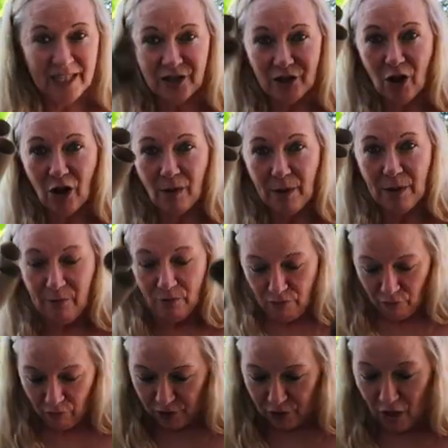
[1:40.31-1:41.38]
toilet
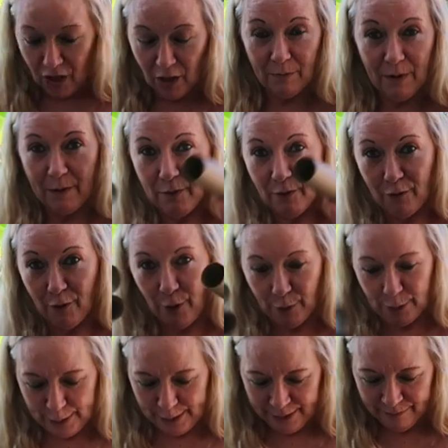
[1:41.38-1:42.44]
paper, toilet paper rolls.